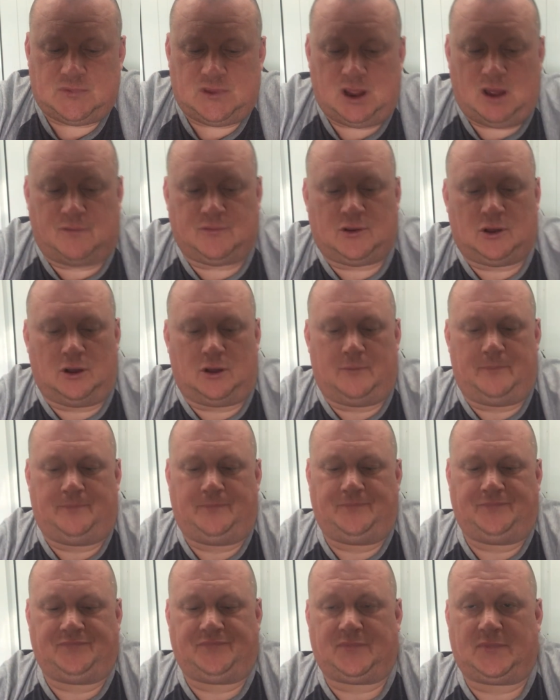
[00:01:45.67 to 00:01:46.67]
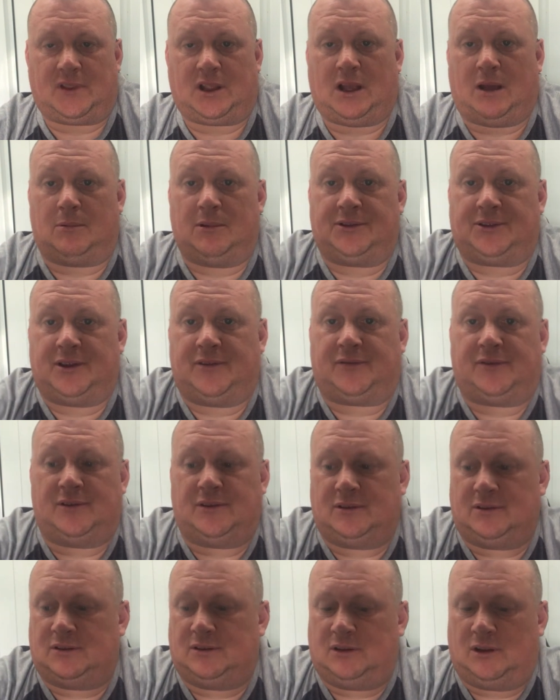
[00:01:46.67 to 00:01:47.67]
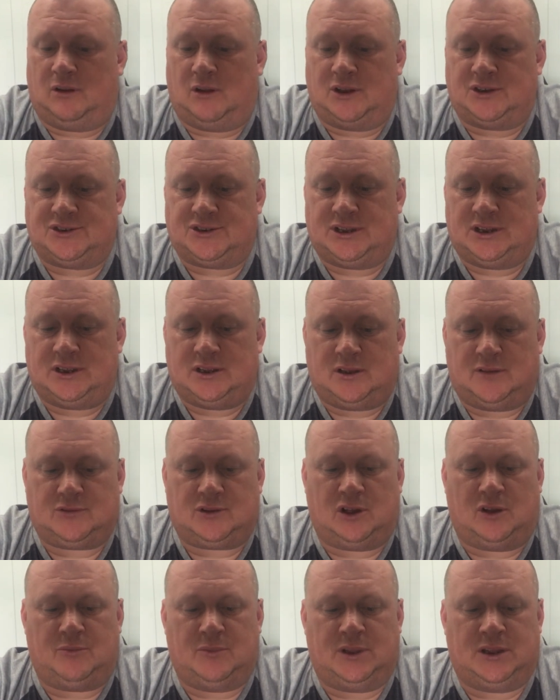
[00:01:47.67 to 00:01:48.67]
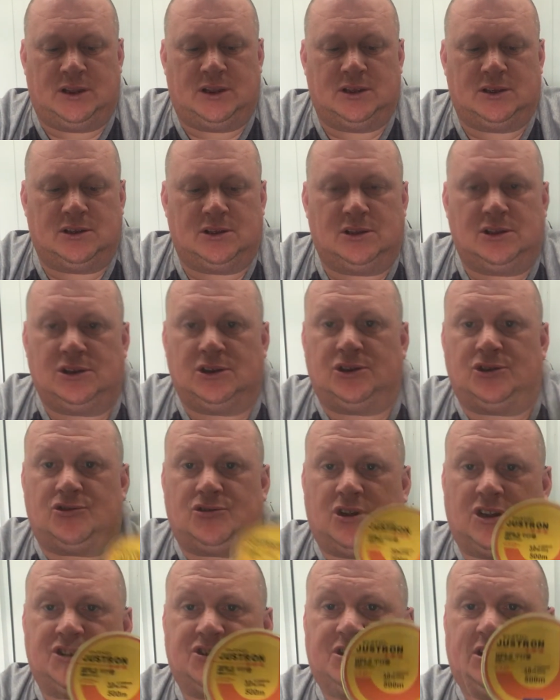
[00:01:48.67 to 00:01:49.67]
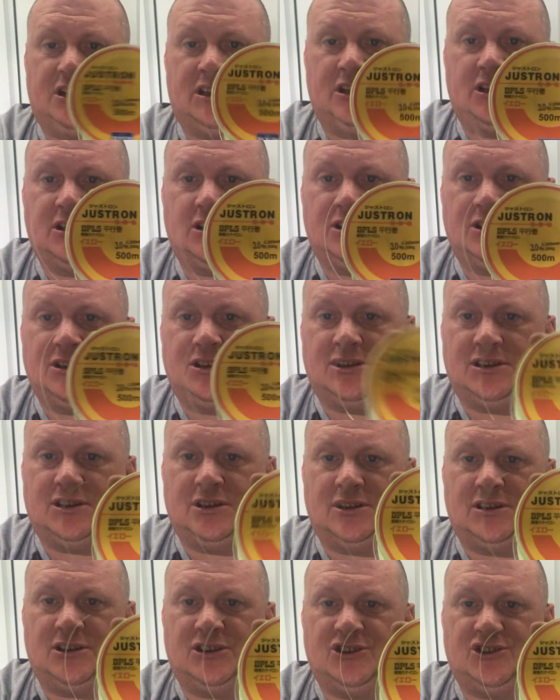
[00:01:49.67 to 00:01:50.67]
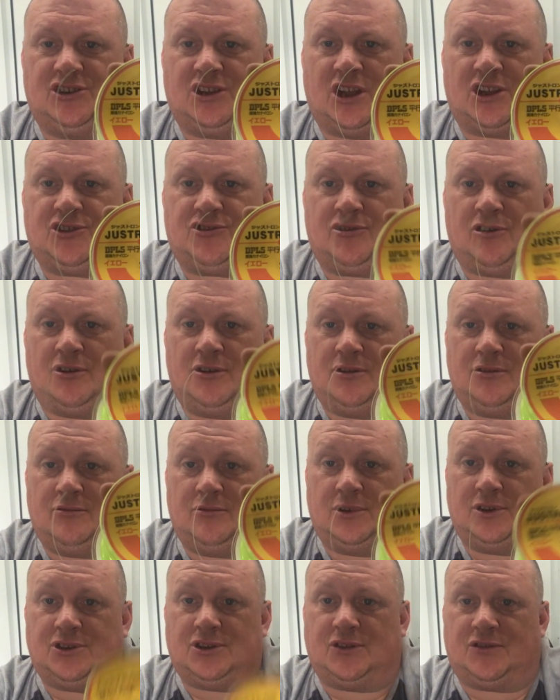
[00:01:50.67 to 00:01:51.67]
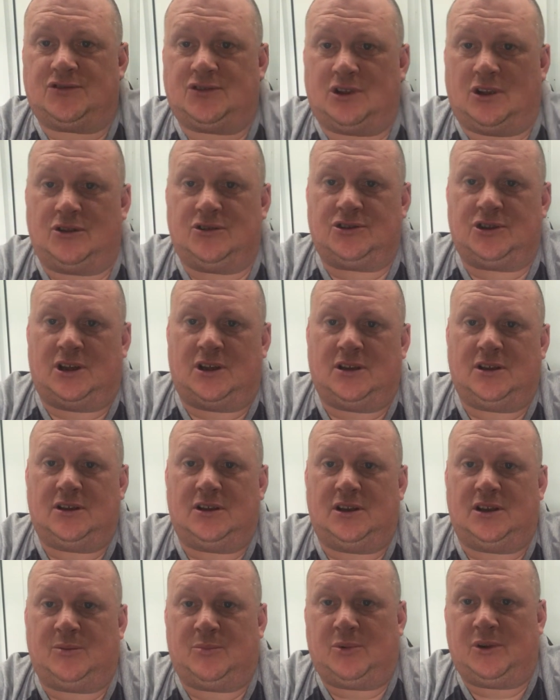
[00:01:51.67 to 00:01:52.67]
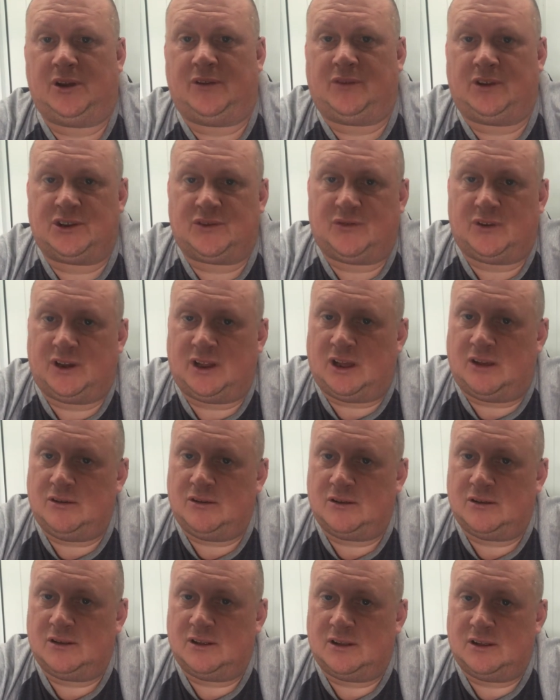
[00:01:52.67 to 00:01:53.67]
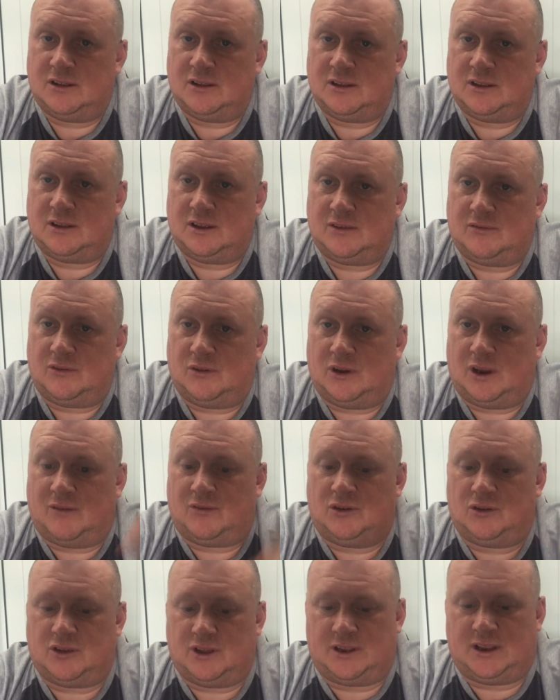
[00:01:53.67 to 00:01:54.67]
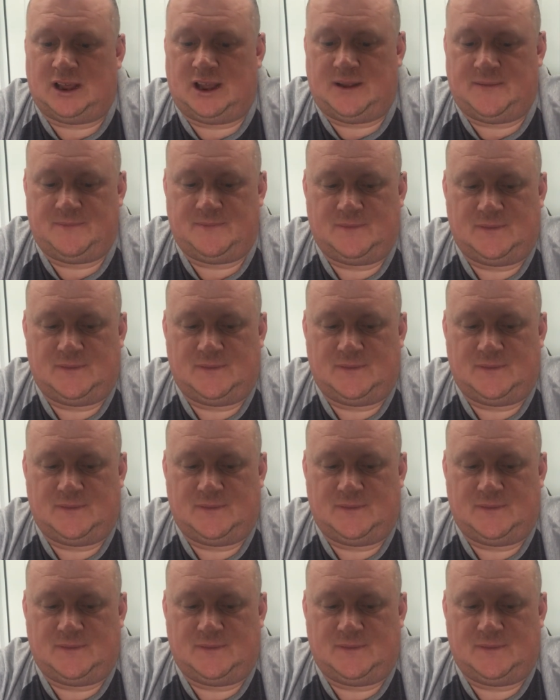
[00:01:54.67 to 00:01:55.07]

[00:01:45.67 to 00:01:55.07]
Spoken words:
I've got a couple of different lines here. I've got me trusty Justron, which I showed you in a previous video. If you want to have a look at that,